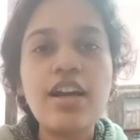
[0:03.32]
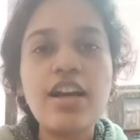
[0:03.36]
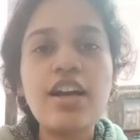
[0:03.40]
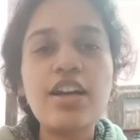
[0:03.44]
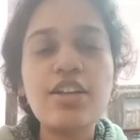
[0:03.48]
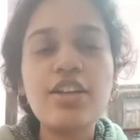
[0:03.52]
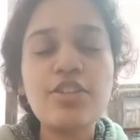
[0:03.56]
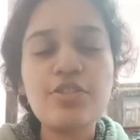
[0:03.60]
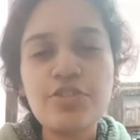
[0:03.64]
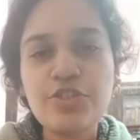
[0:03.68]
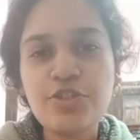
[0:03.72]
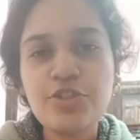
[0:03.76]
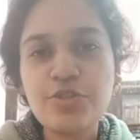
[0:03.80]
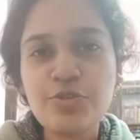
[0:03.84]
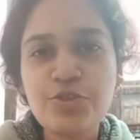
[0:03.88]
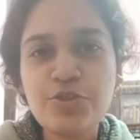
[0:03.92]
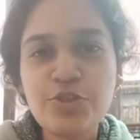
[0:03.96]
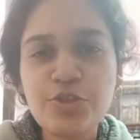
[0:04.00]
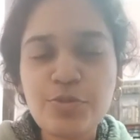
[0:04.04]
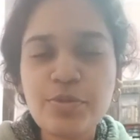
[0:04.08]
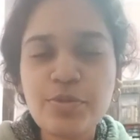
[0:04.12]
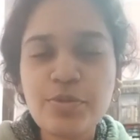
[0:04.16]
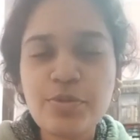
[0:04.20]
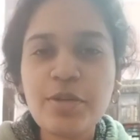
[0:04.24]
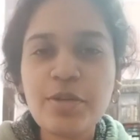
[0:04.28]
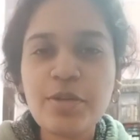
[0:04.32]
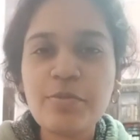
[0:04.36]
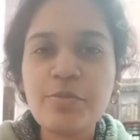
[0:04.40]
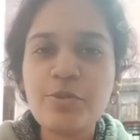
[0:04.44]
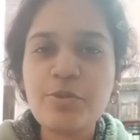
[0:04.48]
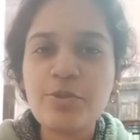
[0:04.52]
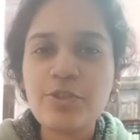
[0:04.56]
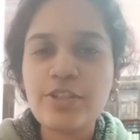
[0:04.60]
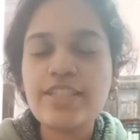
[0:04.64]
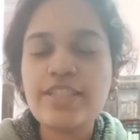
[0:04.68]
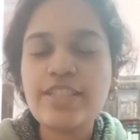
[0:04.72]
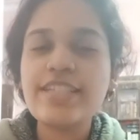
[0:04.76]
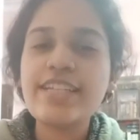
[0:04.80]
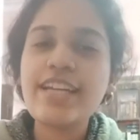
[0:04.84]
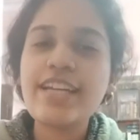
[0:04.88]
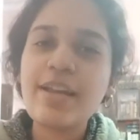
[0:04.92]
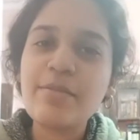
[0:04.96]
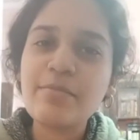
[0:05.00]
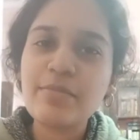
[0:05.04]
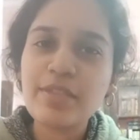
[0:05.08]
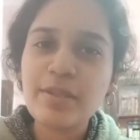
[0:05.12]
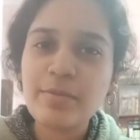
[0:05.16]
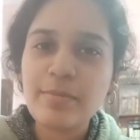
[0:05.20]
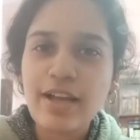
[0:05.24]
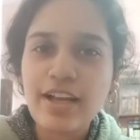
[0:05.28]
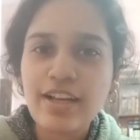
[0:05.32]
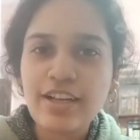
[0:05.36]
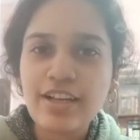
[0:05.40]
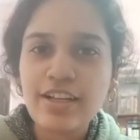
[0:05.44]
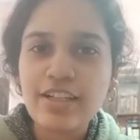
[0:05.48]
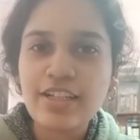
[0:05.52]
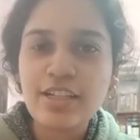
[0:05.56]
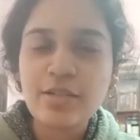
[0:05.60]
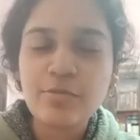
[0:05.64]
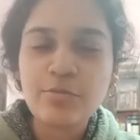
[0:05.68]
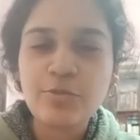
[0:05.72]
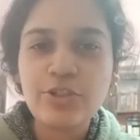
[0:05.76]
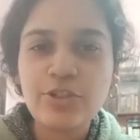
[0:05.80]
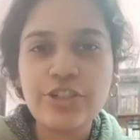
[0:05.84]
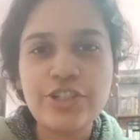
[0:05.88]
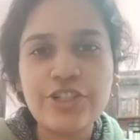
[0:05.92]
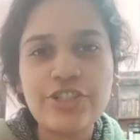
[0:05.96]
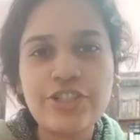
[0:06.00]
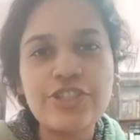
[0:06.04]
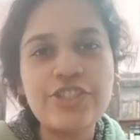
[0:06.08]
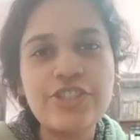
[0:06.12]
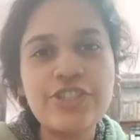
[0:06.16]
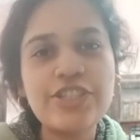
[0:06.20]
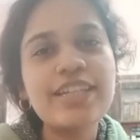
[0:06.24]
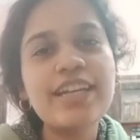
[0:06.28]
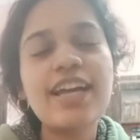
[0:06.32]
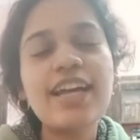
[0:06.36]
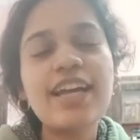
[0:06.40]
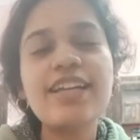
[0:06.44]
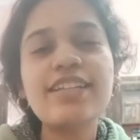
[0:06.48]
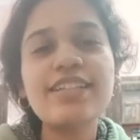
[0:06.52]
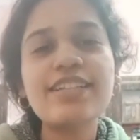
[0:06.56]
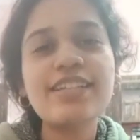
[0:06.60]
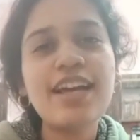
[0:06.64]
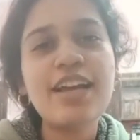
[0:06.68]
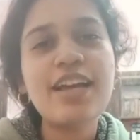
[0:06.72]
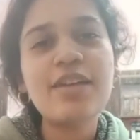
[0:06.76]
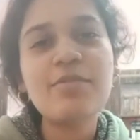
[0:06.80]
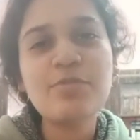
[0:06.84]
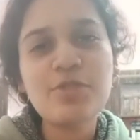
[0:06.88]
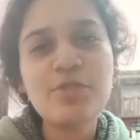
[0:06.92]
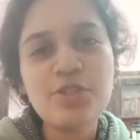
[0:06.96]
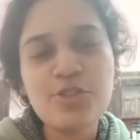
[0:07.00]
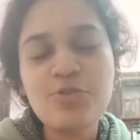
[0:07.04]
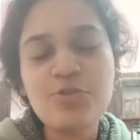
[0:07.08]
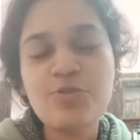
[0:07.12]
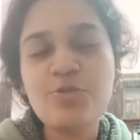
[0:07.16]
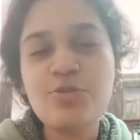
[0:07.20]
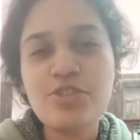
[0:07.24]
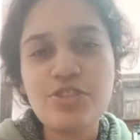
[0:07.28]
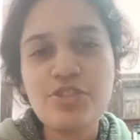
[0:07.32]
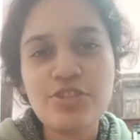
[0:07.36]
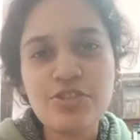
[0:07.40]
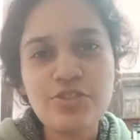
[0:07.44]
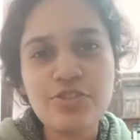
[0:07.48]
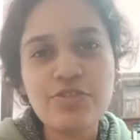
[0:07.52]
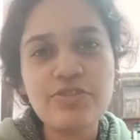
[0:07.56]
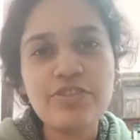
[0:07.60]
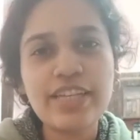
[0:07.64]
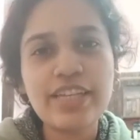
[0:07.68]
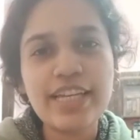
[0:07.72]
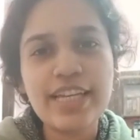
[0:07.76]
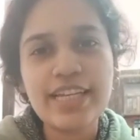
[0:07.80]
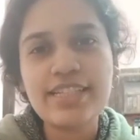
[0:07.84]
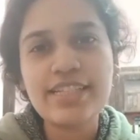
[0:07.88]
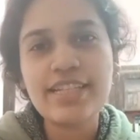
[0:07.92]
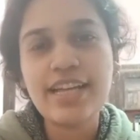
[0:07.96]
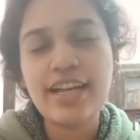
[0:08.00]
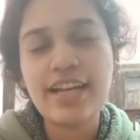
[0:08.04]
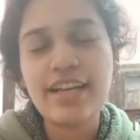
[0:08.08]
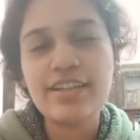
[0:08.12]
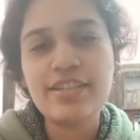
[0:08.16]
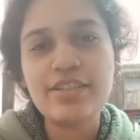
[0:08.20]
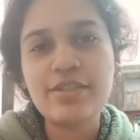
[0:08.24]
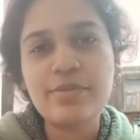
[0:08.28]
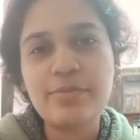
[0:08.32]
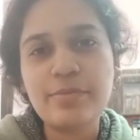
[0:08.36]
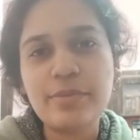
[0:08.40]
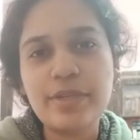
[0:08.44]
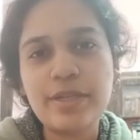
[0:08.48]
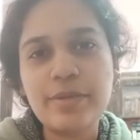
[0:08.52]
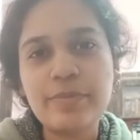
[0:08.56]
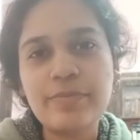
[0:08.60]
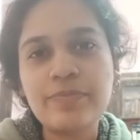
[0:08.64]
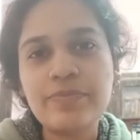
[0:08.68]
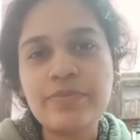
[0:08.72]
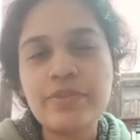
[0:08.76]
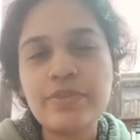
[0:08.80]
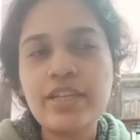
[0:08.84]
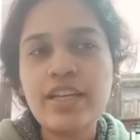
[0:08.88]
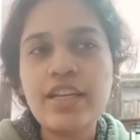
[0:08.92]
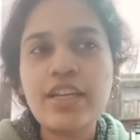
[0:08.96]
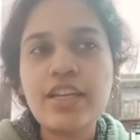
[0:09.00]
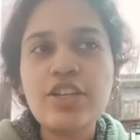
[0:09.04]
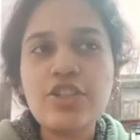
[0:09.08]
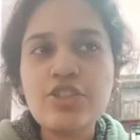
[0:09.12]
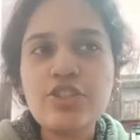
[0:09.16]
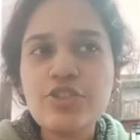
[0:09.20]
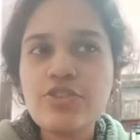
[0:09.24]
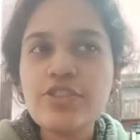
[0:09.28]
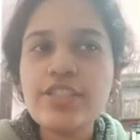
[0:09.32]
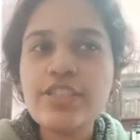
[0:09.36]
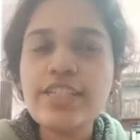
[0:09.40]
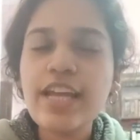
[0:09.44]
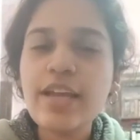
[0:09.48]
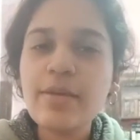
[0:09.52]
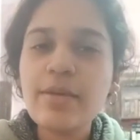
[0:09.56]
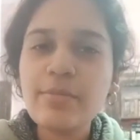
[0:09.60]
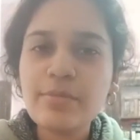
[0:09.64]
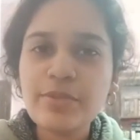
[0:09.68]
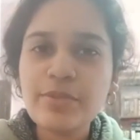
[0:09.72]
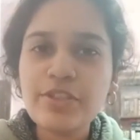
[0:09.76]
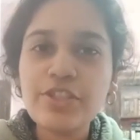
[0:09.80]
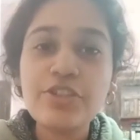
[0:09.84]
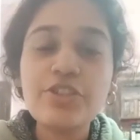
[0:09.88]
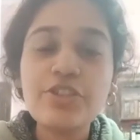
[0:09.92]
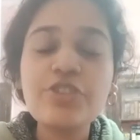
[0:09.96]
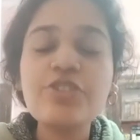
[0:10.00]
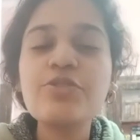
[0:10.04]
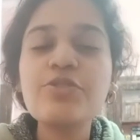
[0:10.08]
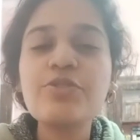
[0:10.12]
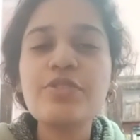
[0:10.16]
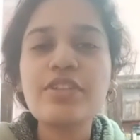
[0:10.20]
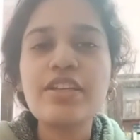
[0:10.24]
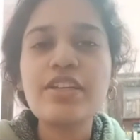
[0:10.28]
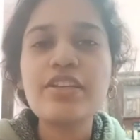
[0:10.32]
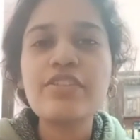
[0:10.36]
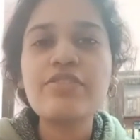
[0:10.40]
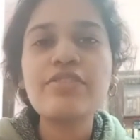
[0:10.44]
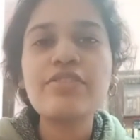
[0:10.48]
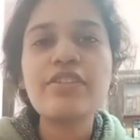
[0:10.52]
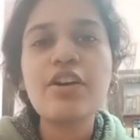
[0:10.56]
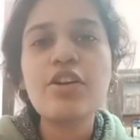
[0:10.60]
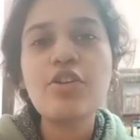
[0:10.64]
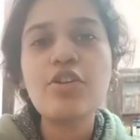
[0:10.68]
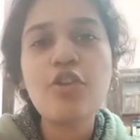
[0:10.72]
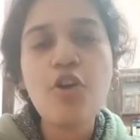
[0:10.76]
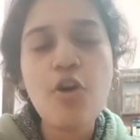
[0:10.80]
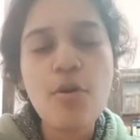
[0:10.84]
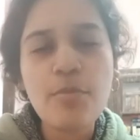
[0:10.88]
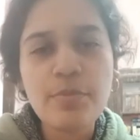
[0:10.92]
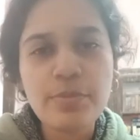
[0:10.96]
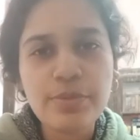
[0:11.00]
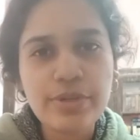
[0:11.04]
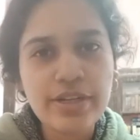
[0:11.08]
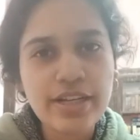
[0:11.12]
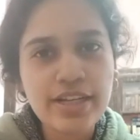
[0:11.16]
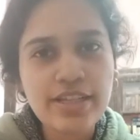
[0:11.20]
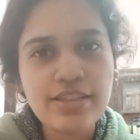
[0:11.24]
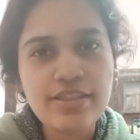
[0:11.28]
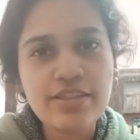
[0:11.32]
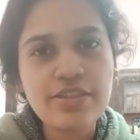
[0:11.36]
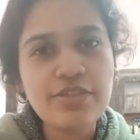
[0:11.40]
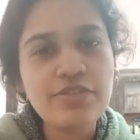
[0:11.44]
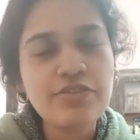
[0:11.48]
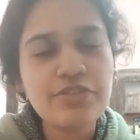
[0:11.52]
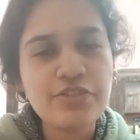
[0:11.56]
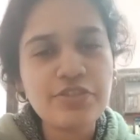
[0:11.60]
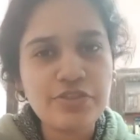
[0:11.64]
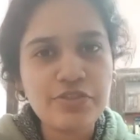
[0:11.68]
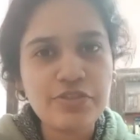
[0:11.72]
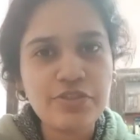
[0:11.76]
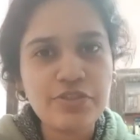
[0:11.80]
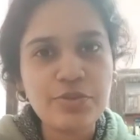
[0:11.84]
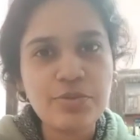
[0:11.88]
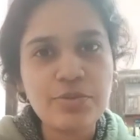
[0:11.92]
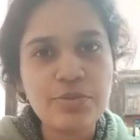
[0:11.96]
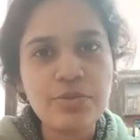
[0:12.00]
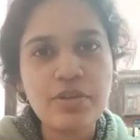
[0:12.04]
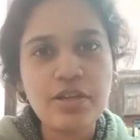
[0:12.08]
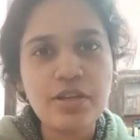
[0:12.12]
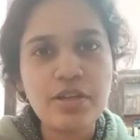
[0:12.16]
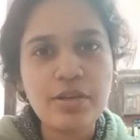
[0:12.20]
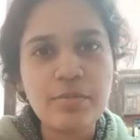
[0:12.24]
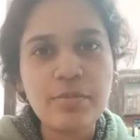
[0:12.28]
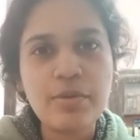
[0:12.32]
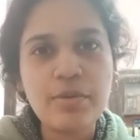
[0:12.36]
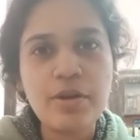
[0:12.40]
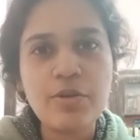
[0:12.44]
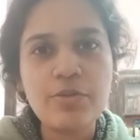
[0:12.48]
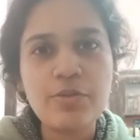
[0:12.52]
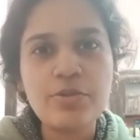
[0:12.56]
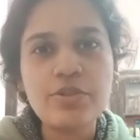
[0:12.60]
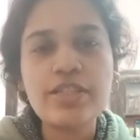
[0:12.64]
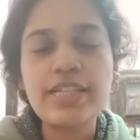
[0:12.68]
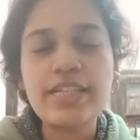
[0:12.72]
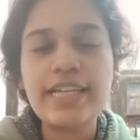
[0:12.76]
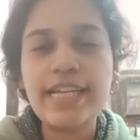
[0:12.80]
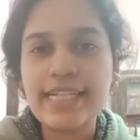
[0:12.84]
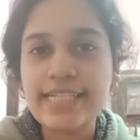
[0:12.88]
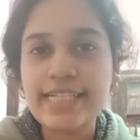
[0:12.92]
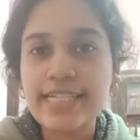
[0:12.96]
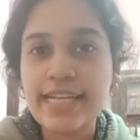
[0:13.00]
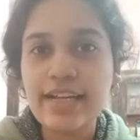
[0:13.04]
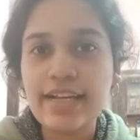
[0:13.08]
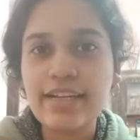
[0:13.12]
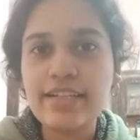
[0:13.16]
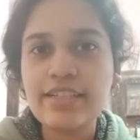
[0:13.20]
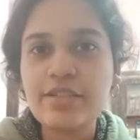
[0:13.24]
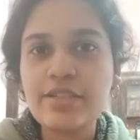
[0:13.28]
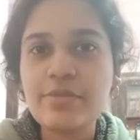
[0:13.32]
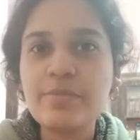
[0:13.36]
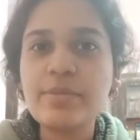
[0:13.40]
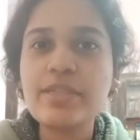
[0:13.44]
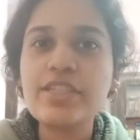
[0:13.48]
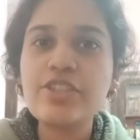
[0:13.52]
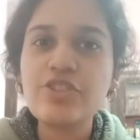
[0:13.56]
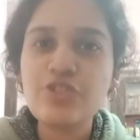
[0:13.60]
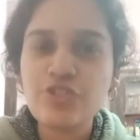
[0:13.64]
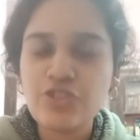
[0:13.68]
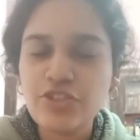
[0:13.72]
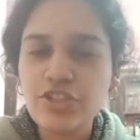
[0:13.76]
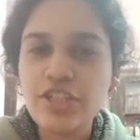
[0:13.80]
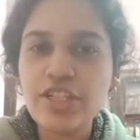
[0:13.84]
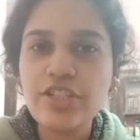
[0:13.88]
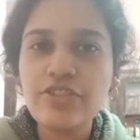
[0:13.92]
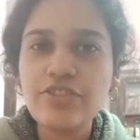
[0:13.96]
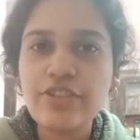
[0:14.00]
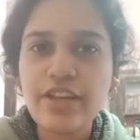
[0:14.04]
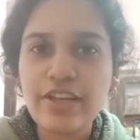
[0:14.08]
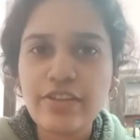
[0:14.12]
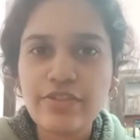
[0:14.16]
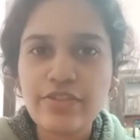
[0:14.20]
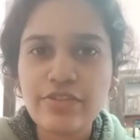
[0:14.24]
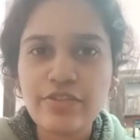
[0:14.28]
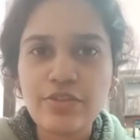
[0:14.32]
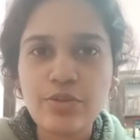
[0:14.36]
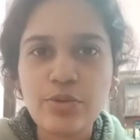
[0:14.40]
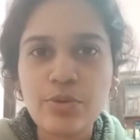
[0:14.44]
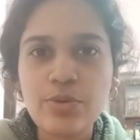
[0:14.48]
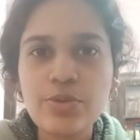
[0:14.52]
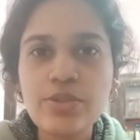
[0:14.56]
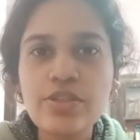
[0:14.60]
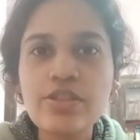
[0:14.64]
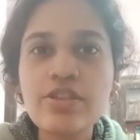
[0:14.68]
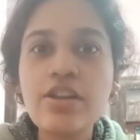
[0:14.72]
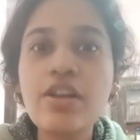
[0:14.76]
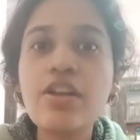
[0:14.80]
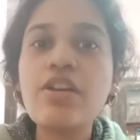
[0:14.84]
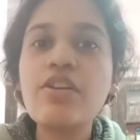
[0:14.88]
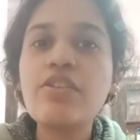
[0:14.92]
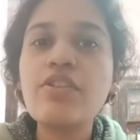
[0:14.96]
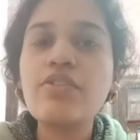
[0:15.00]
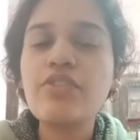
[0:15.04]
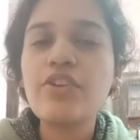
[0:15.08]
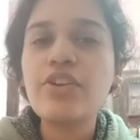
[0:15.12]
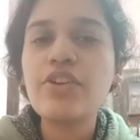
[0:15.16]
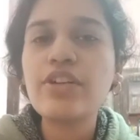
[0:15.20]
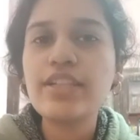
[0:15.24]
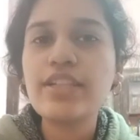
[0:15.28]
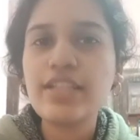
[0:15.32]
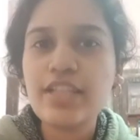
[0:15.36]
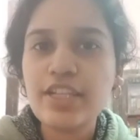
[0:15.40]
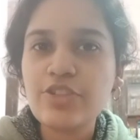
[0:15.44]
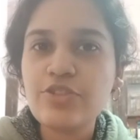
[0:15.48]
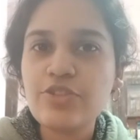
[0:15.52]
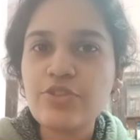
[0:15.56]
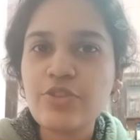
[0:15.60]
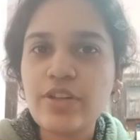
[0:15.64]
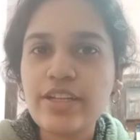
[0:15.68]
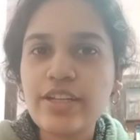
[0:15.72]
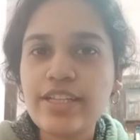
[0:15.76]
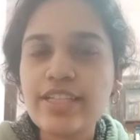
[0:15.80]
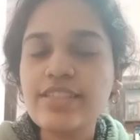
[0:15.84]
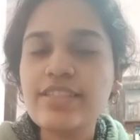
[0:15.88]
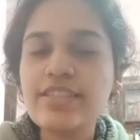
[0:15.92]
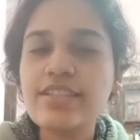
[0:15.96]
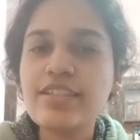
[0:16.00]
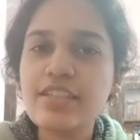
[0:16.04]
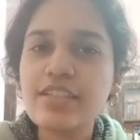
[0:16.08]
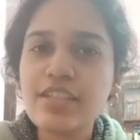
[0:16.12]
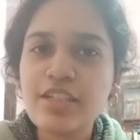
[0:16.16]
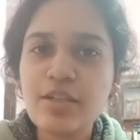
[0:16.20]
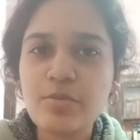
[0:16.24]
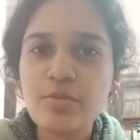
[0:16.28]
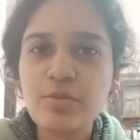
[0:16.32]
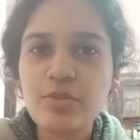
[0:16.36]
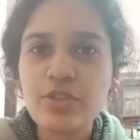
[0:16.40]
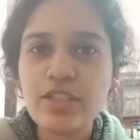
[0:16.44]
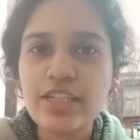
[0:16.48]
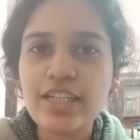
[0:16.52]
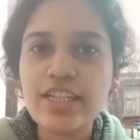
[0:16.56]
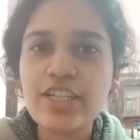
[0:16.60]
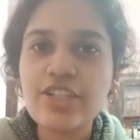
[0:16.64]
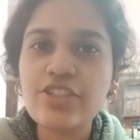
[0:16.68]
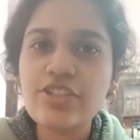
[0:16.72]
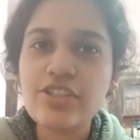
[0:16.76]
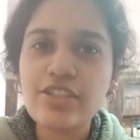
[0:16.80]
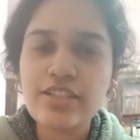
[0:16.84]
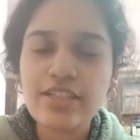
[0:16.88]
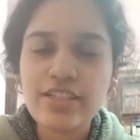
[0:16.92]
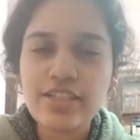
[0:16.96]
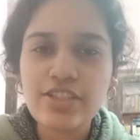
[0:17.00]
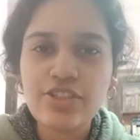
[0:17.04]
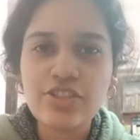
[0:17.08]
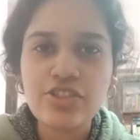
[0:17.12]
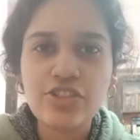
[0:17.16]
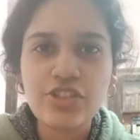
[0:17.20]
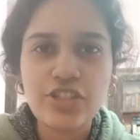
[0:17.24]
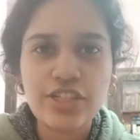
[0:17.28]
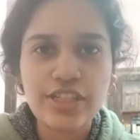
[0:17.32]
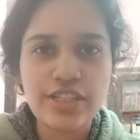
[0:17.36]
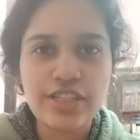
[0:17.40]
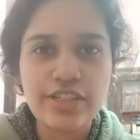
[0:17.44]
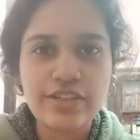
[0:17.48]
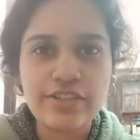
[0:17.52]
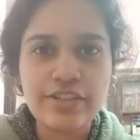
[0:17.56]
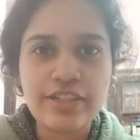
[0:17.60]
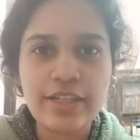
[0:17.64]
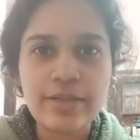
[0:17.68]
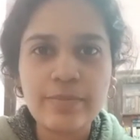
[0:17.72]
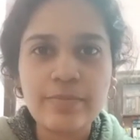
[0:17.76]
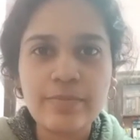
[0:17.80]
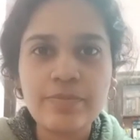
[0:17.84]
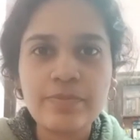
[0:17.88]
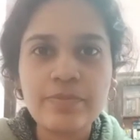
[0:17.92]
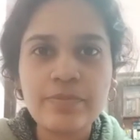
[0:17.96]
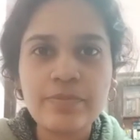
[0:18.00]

Hello YouTube community, I'm Debangana Mukherjee and I'm a student of GATE Academy. Today I'm here to give a comprehensive review about GATE Academy's G-Drive course for Electronics and Communication Engineering.